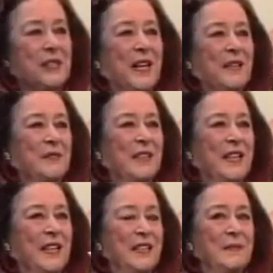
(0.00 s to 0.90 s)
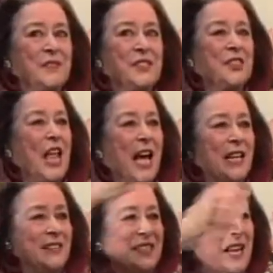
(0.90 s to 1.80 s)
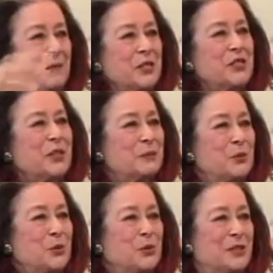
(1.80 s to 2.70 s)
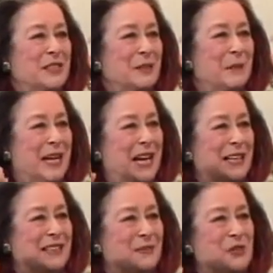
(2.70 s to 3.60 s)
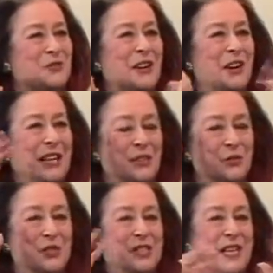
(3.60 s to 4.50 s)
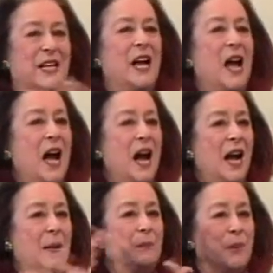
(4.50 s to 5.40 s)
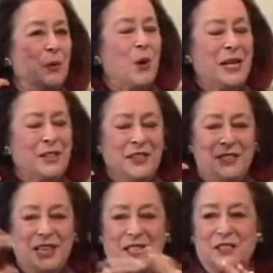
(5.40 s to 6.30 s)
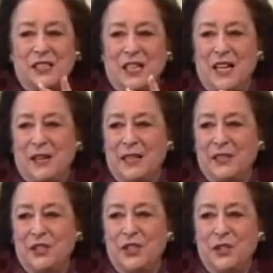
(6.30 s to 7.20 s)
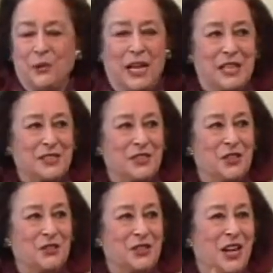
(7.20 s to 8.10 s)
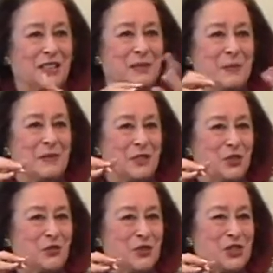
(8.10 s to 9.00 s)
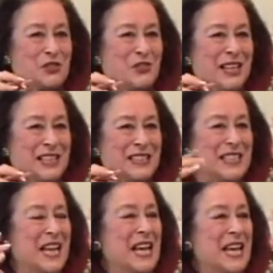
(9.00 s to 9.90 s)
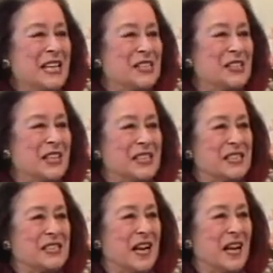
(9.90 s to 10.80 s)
a, a, a, uh, slide that came right. into the pool yeah. in the back. It was very interesting. Uh, wow. Uh, but one of the things uh, in the U.S. that you talked about that you've just finished is this